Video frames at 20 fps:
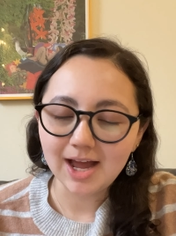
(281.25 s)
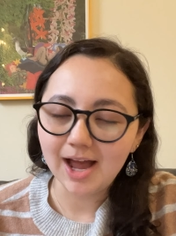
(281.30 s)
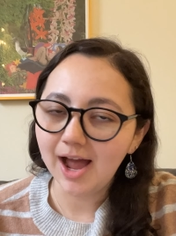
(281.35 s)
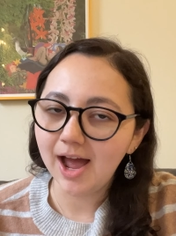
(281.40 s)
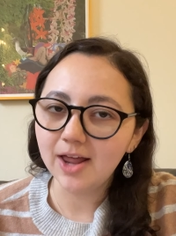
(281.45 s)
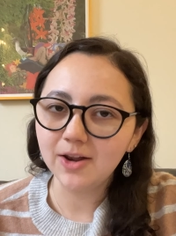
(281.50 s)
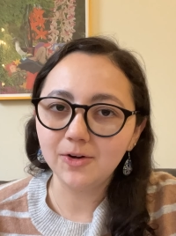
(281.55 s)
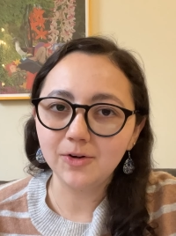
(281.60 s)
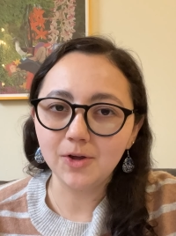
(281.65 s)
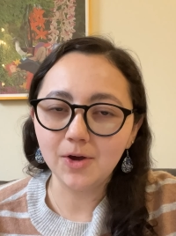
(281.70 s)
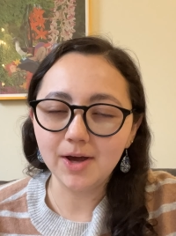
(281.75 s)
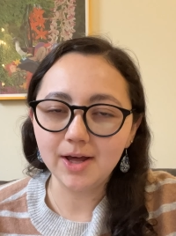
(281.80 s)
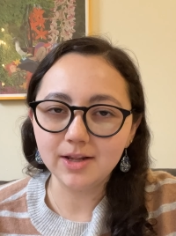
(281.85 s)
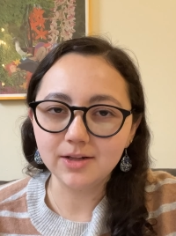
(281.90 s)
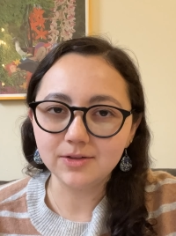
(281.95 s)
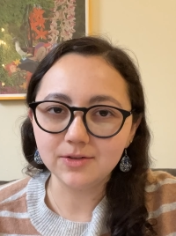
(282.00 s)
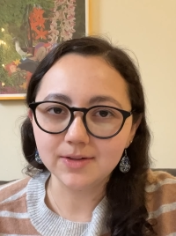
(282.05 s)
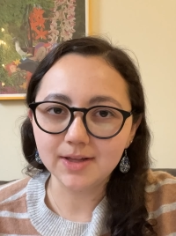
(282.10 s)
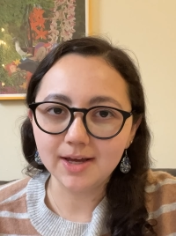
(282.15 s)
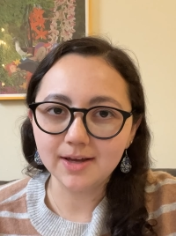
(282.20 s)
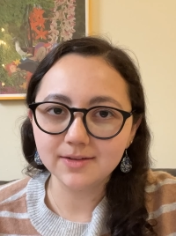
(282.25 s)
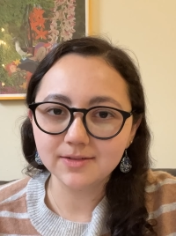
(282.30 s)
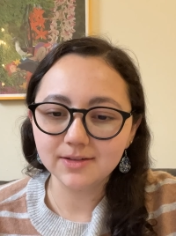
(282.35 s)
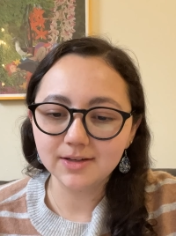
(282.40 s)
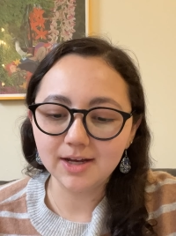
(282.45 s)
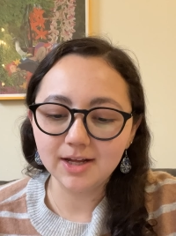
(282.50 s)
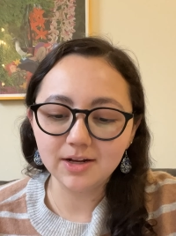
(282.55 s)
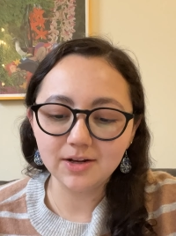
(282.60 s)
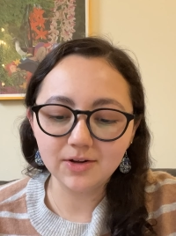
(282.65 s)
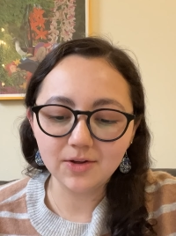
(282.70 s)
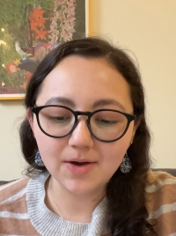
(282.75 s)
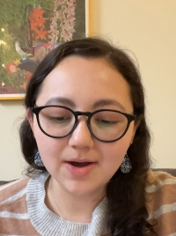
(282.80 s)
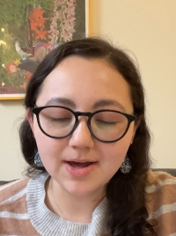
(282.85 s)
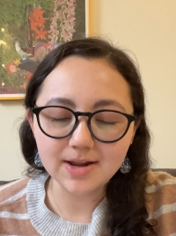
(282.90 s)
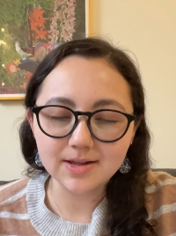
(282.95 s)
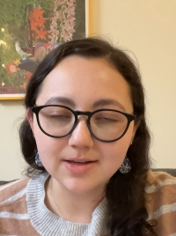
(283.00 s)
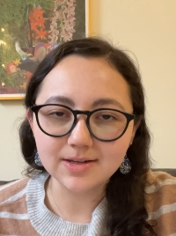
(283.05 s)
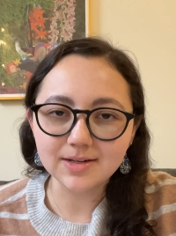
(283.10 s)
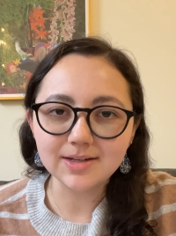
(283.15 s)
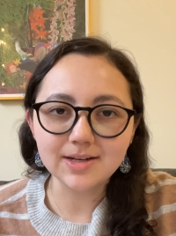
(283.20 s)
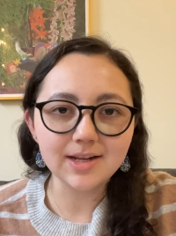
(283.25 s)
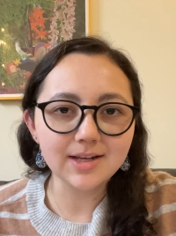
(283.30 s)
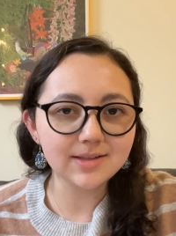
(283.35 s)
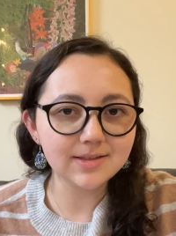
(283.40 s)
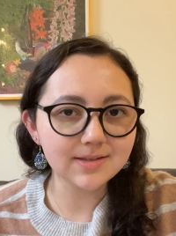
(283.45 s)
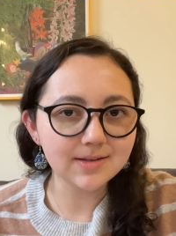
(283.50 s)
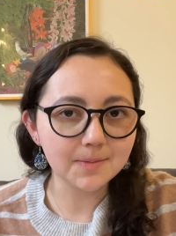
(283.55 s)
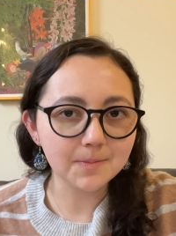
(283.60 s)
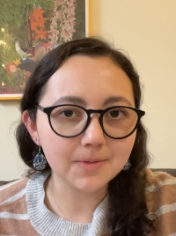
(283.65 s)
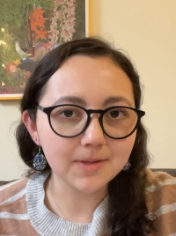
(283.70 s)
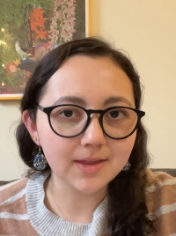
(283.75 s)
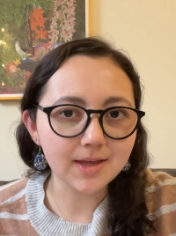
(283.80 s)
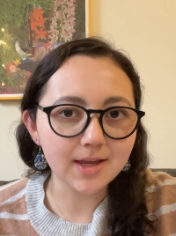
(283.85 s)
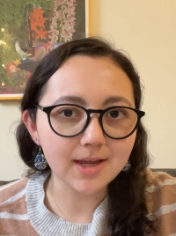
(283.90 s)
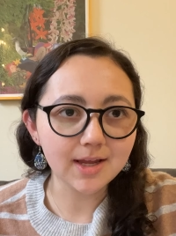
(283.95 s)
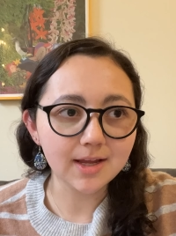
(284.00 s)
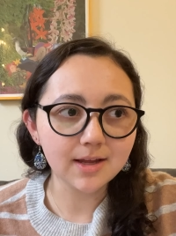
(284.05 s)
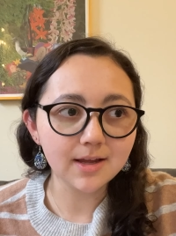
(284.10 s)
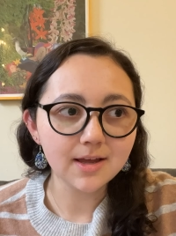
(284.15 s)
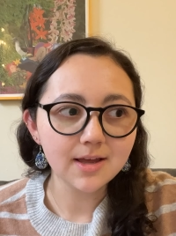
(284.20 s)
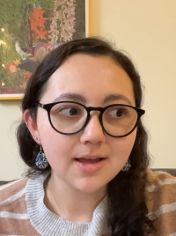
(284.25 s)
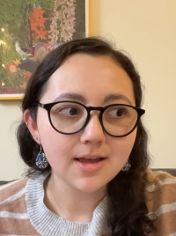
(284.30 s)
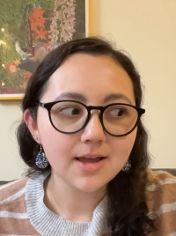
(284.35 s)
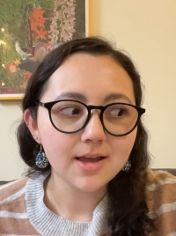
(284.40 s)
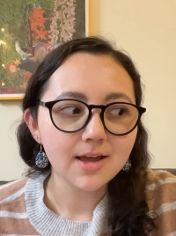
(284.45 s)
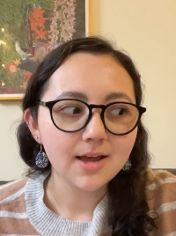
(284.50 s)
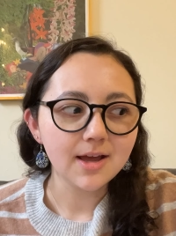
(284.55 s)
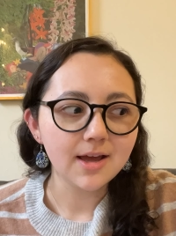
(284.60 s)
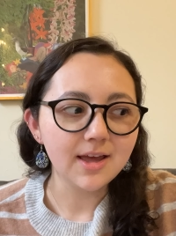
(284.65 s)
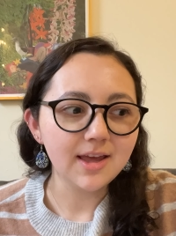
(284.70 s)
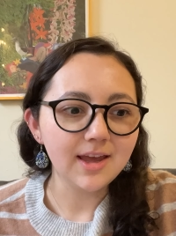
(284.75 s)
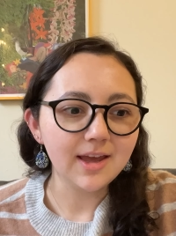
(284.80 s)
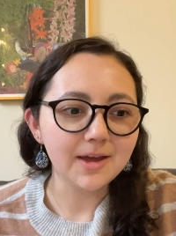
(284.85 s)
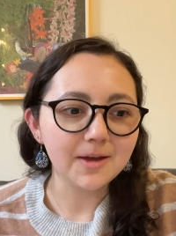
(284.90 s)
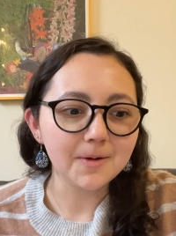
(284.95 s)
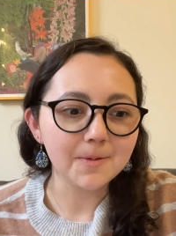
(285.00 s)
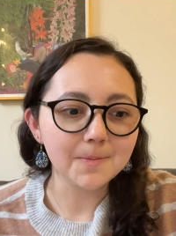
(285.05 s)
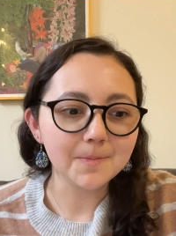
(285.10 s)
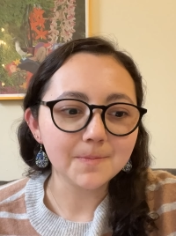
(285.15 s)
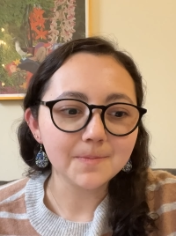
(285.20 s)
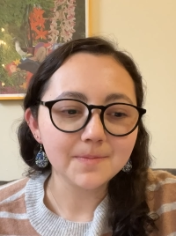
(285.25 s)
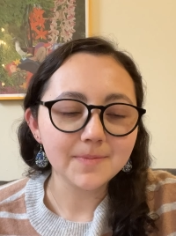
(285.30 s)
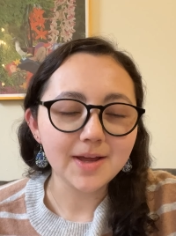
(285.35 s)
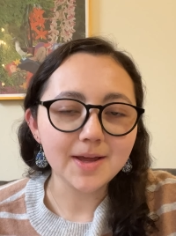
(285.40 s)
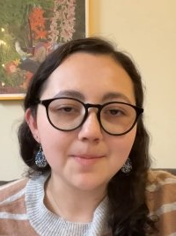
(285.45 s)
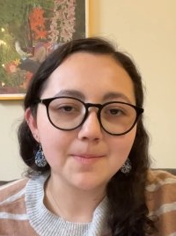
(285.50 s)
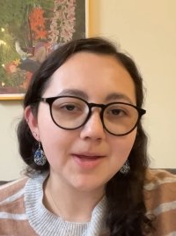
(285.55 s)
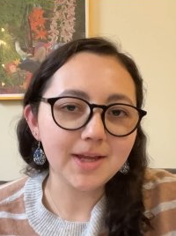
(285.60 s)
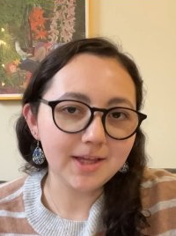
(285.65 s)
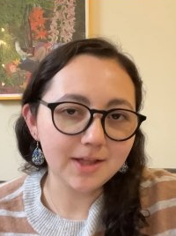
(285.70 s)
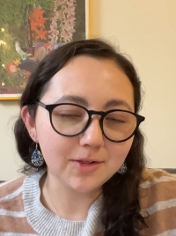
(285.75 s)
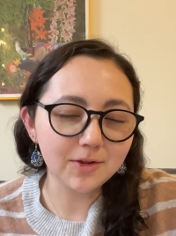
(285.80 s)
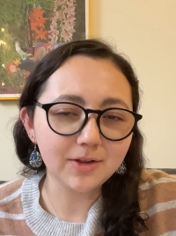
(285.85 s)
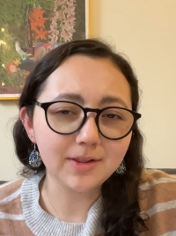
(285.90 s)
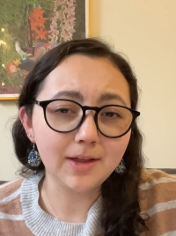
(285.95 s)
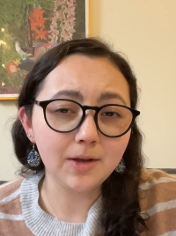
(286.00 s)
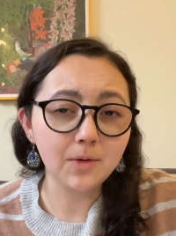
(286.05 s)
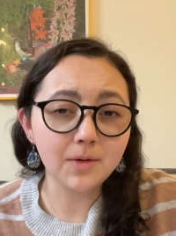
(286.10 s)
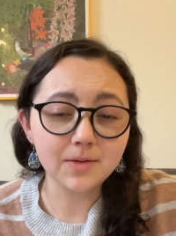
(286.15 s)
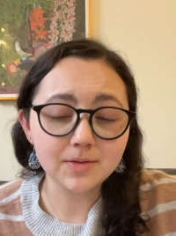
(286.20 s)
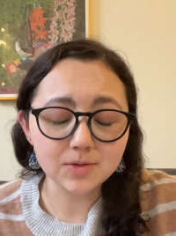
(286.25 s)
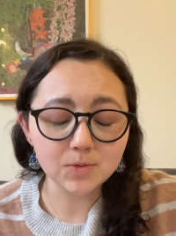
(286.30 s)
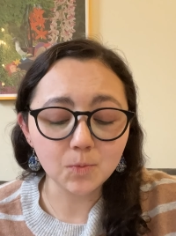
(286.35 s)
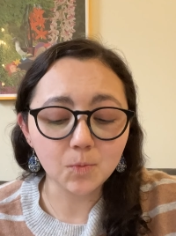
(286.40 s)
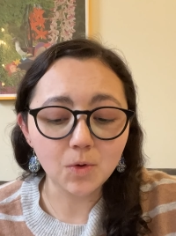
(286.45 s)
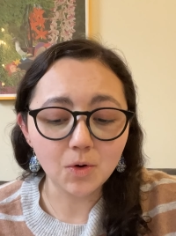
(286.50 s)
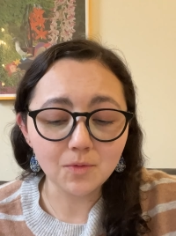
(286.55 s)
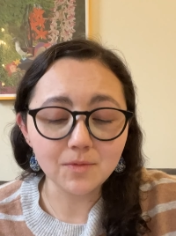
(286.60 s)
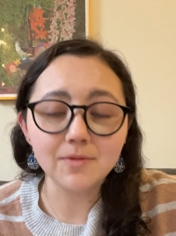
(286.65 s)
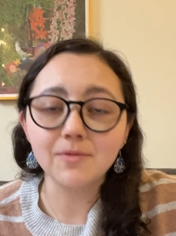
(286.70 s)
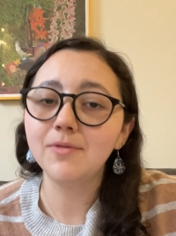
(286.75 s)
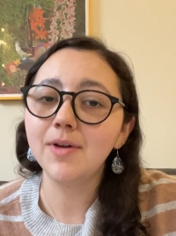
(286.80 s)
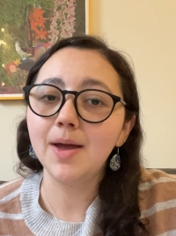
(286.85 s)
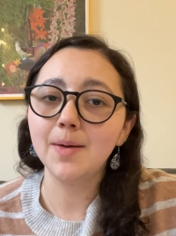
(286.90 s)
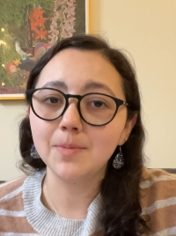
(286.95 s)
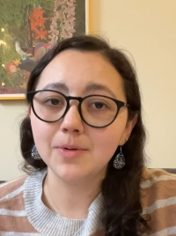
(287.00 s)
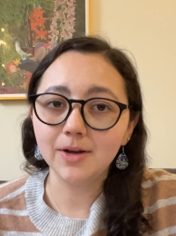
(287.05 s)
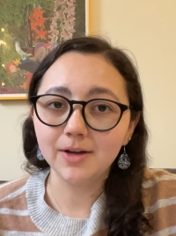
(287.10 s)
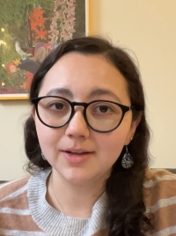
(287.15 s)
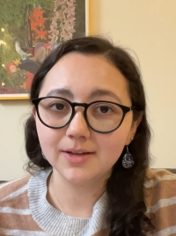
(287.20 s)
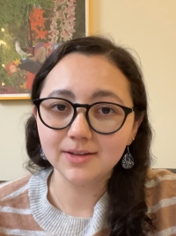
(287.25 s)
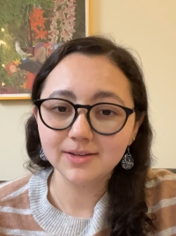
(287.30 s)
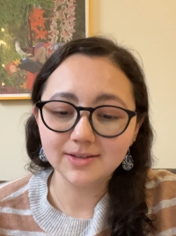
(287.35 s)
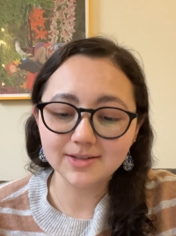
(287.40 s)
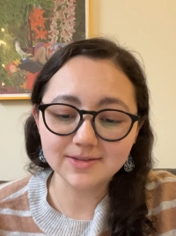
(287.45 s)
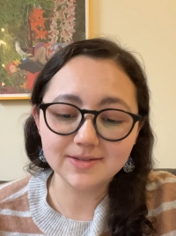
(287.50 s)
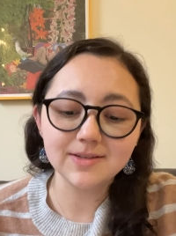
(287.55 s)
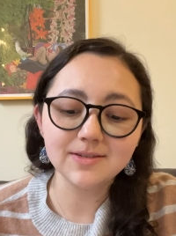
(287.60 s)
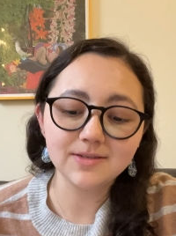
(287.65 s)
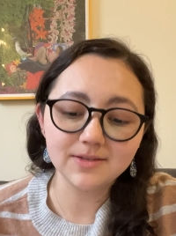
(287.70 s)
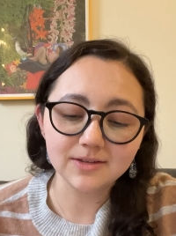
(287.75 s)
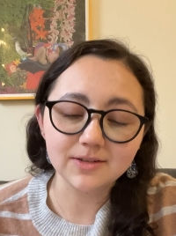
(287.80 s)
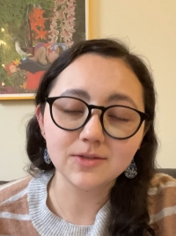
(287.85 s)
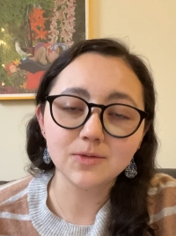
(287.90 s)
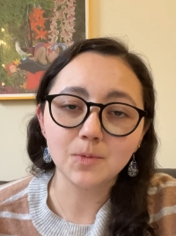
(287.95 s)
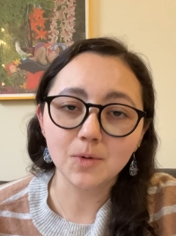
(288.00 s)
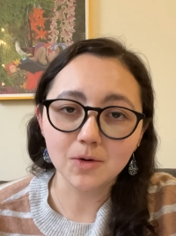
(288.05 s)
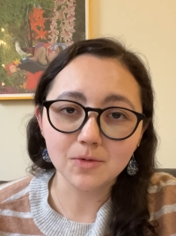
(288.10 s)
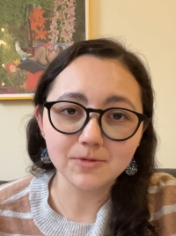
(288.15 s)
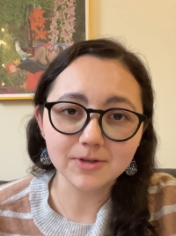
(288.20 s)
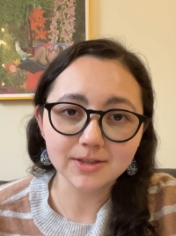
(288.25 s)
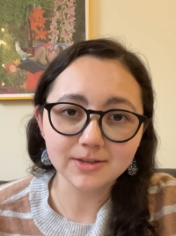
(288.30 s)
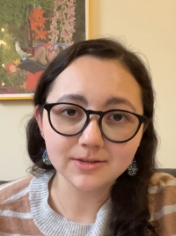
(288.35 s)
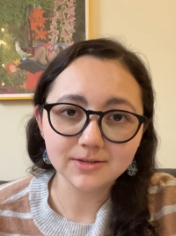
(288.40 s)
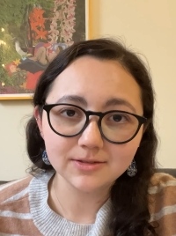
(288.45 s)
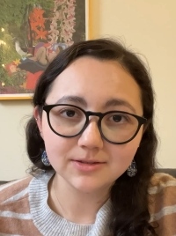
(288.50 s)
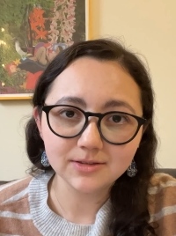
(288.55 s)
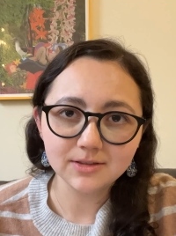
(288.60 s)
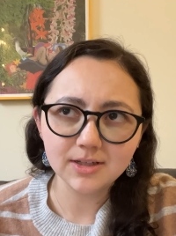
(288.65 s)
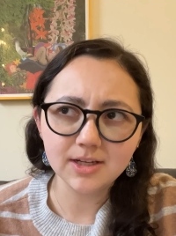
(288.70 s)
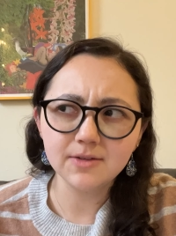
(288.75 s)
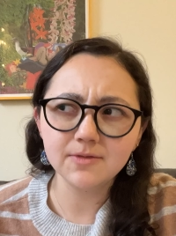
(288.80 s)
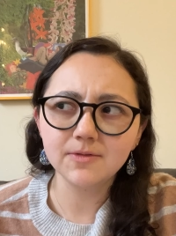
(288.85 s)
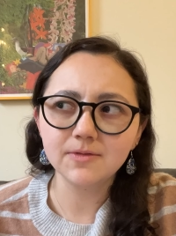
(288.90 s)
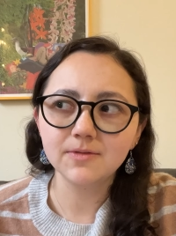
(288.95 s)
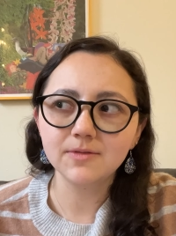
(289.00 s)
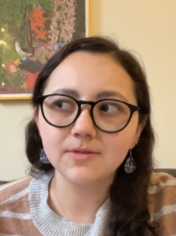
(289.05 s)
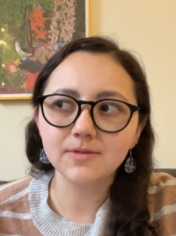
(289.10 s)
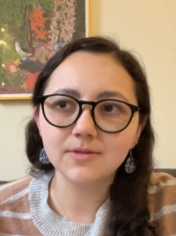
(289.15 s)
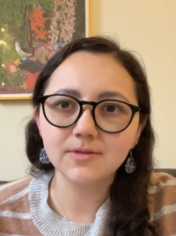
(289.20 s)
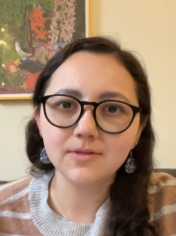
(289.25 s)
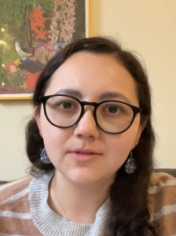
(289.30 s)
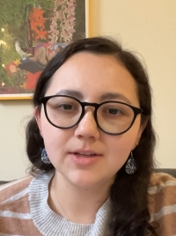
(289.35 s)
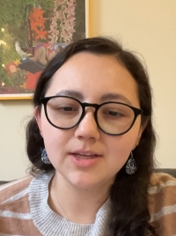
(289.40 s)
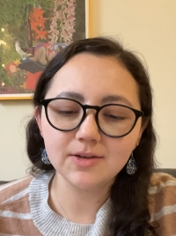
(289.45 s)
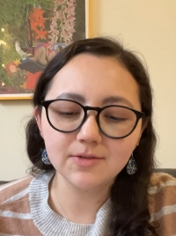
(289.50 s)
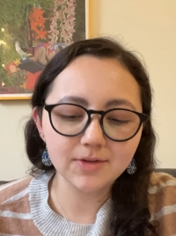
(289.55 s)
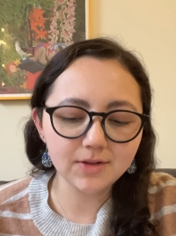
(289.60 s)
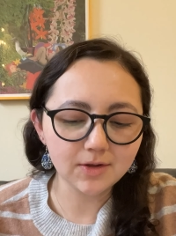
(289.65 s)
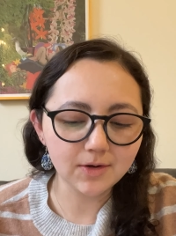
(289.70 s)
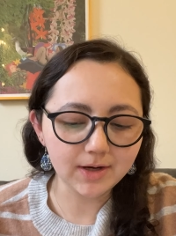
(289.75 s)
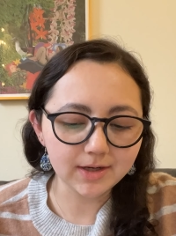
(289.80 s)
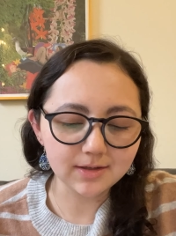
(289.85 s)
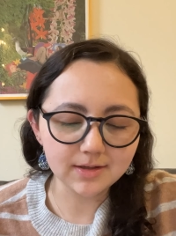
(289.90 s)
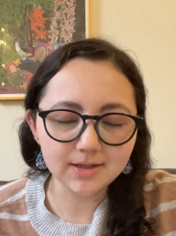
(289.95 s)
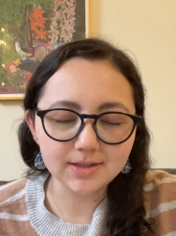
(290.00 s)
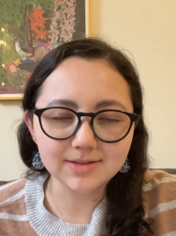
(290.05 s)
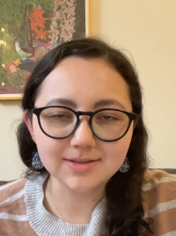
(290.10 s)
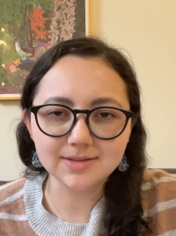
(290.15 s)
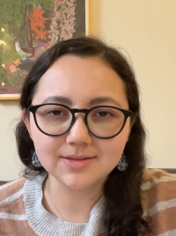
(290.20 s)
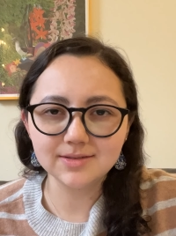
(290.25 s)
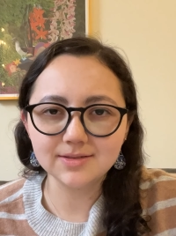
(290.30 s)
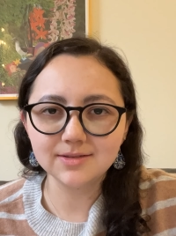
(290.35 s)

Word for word: I don't know how to do that. I don't know how to knit something and, um, and make it look like it's woven fabric because this looks woven. even though I, it's,